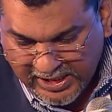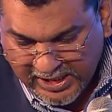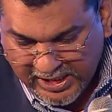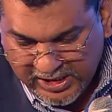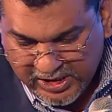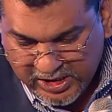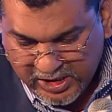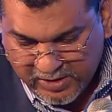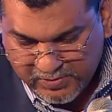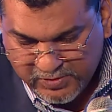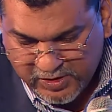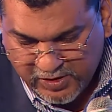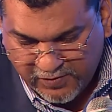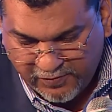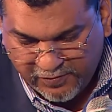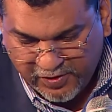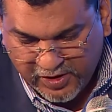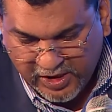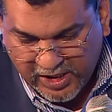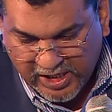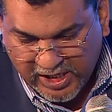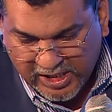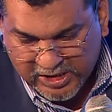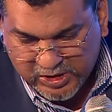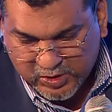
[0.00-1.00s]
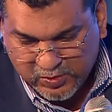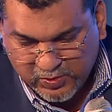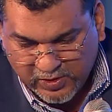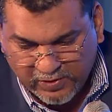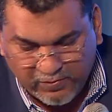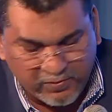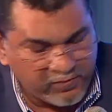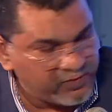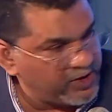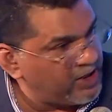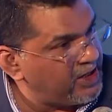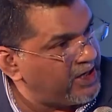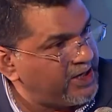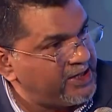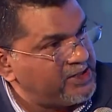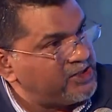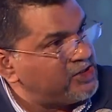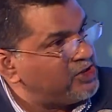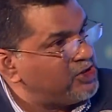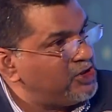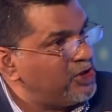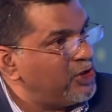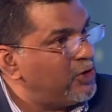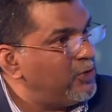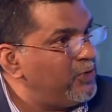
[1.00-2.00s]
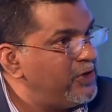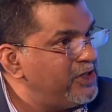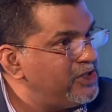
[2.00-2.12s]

In terms of the last one, Reliance Jio,